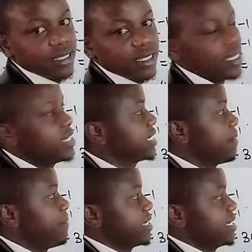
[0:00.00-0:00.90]
Heat
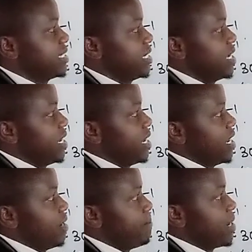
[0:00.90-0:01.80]
capacity
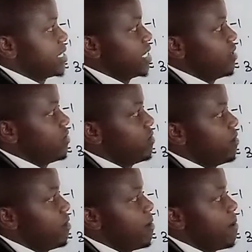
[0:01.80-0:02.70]
but now
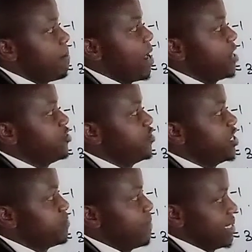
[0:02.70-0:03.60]
per unit
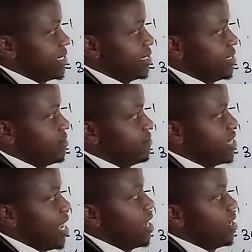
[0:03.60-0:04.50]
mass.
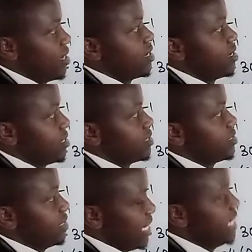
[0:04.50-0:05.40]
Yeah.
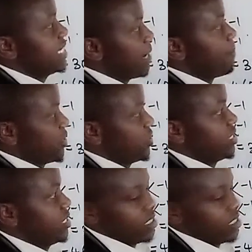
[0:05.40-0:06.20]
Heat capacity